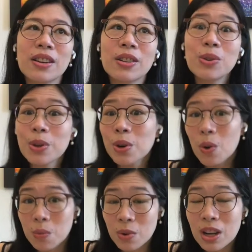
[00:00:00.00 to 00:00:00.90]
do your
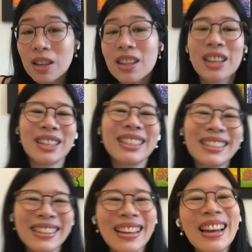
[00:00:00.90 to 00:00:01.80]
homework,
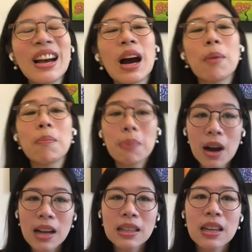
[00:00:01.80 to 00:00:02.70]

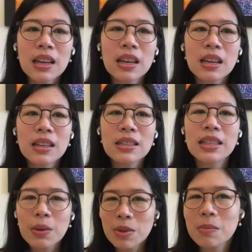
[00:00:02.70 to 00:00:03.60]
but
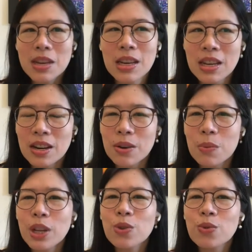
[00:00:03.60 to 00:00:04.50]
stay with me here.
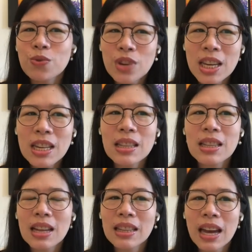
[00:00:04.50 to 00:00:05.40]
When you
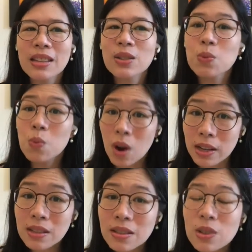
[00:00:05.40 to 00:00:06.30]
read a text
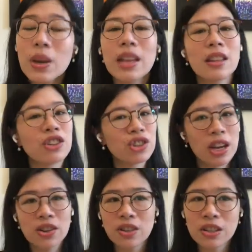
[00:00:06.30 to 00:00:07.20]
once, you get the
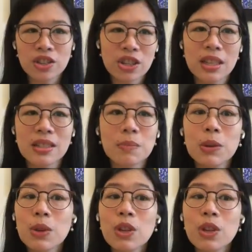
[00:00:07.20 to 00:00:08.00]
general gist. But when